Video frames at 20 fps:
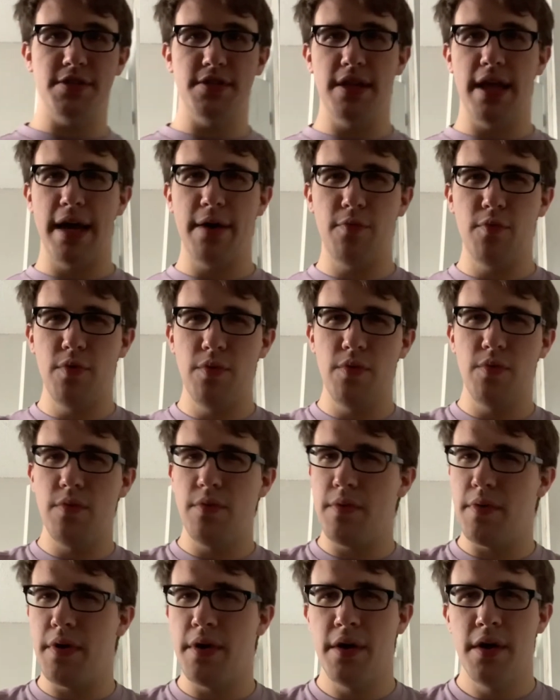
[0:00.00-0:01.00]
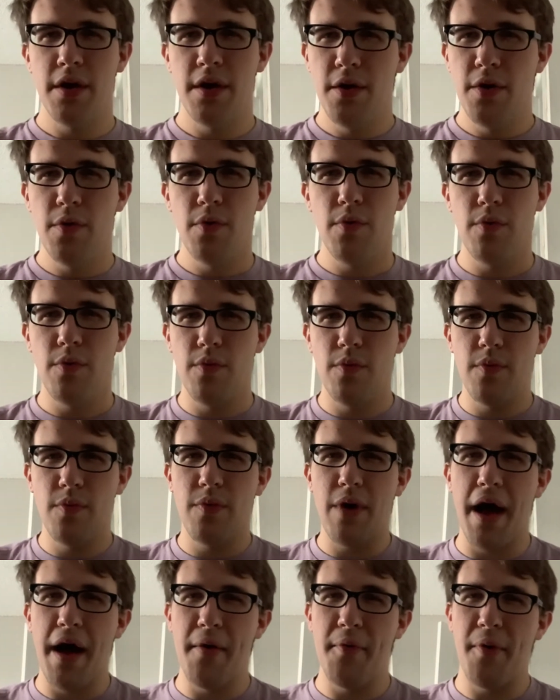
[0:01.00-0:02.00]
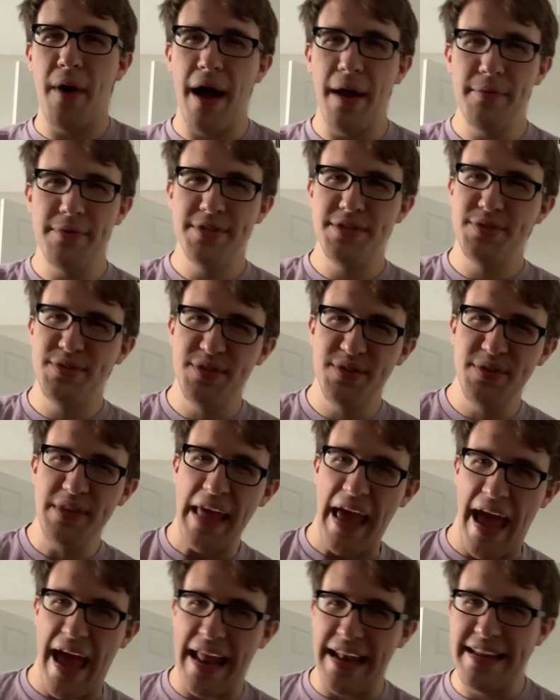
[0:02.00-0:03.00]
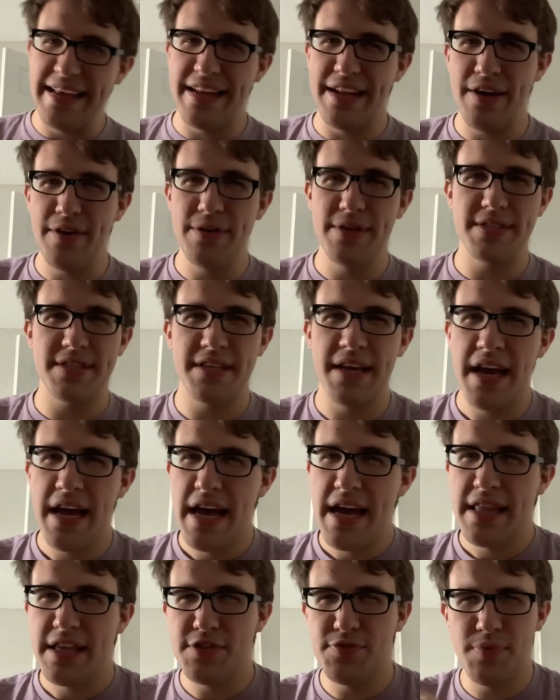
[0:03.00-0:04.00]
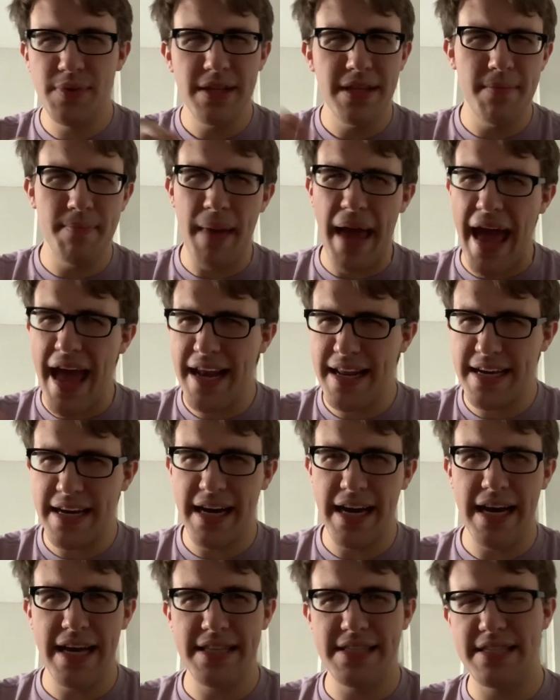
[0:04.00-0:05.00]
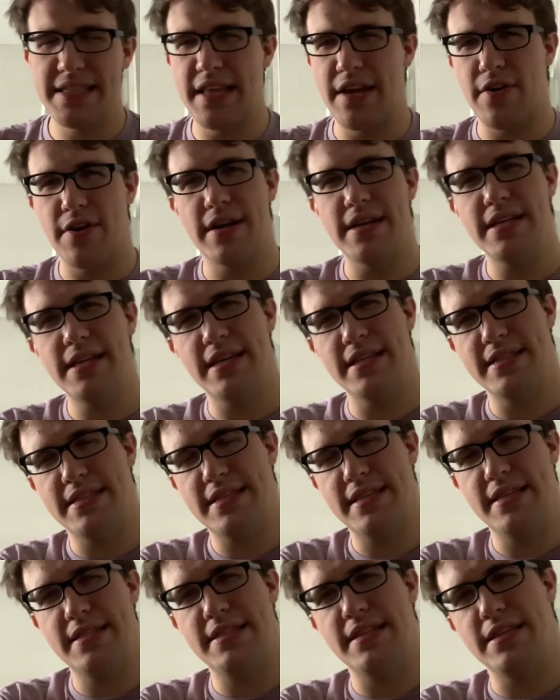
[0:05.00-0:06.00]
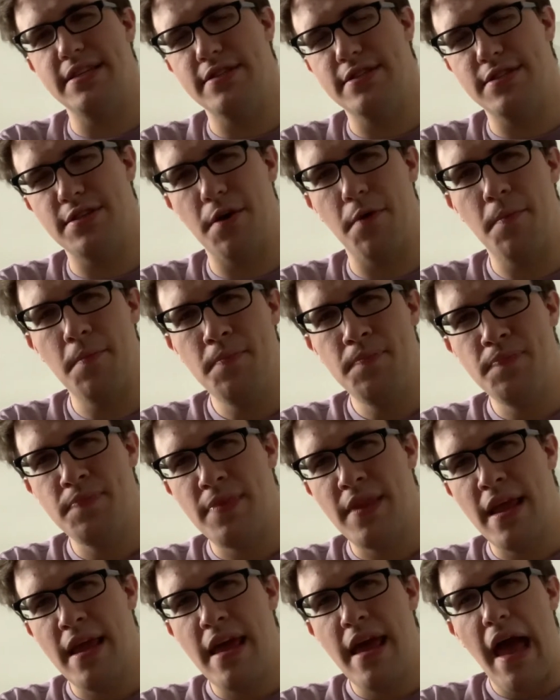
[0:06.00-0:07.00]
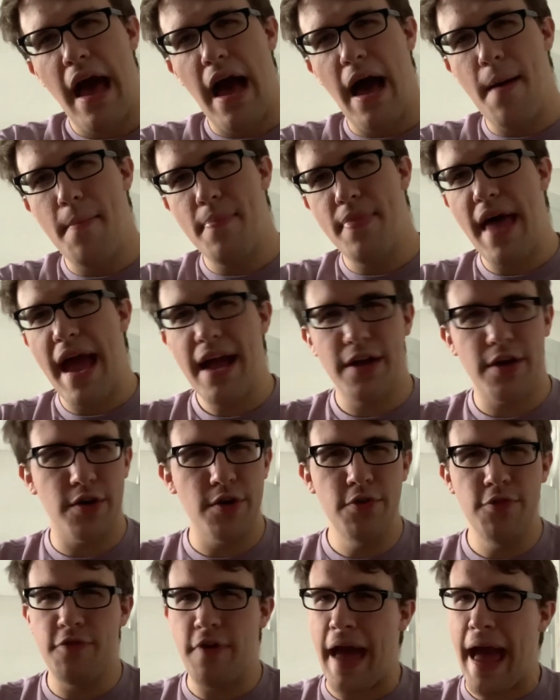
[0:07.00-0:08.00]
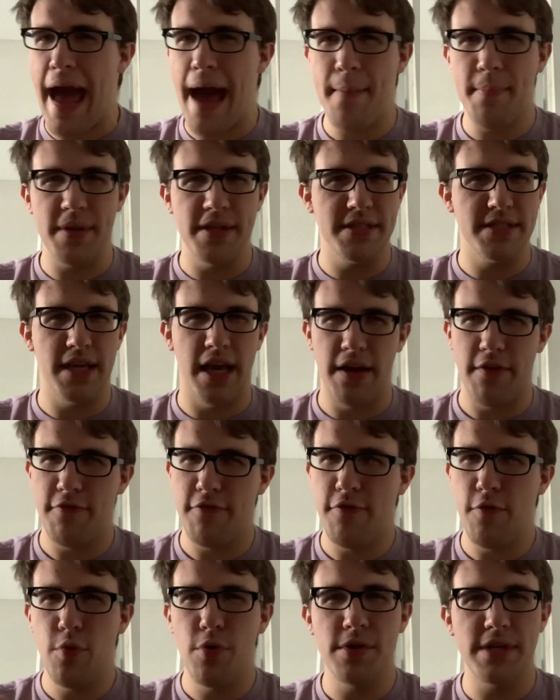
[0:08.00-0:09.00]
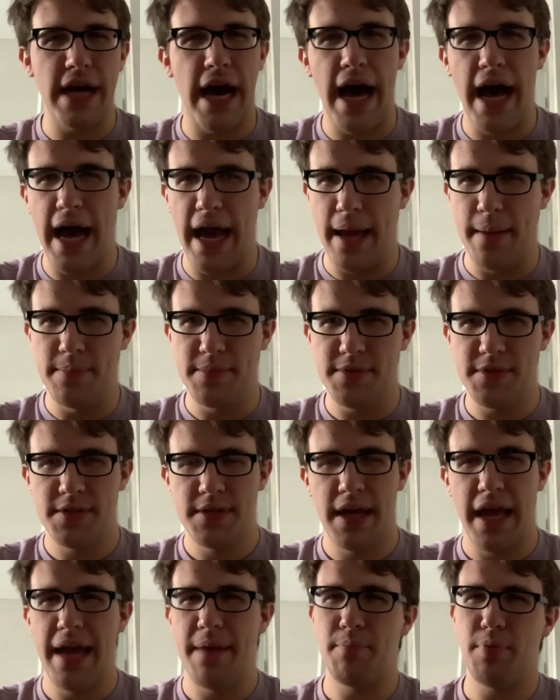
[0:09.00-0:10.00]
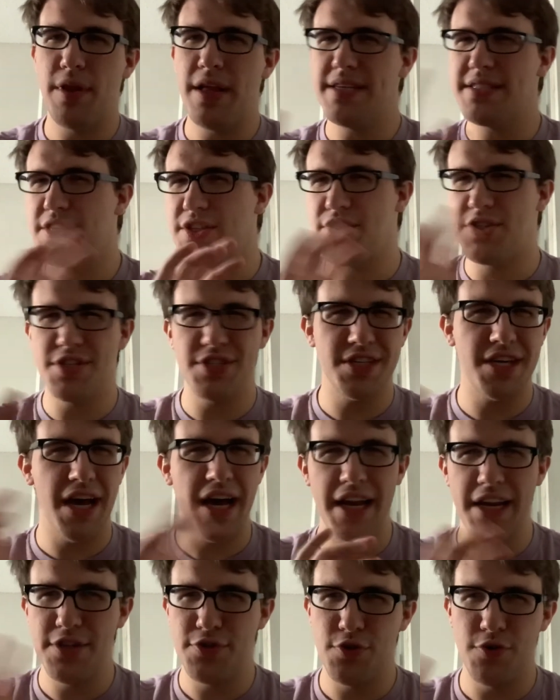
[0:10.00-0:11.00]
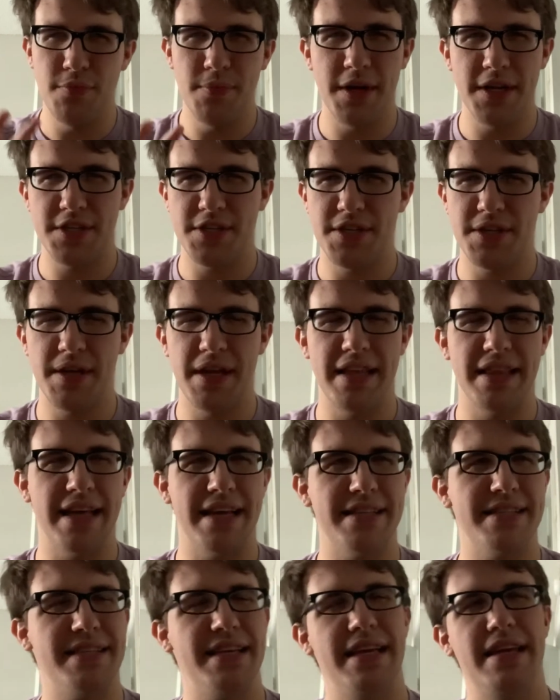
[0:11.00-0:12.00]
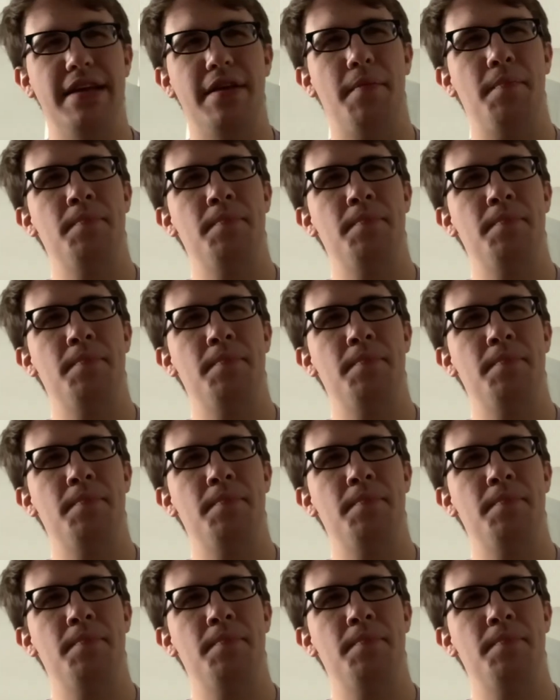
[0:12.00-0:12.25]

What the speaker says: You're like, well, why would you do that? It's these really bad cuts that are inconsistent. And so that goof happens like 4 times. And plus, it's just cutting too much in that scene.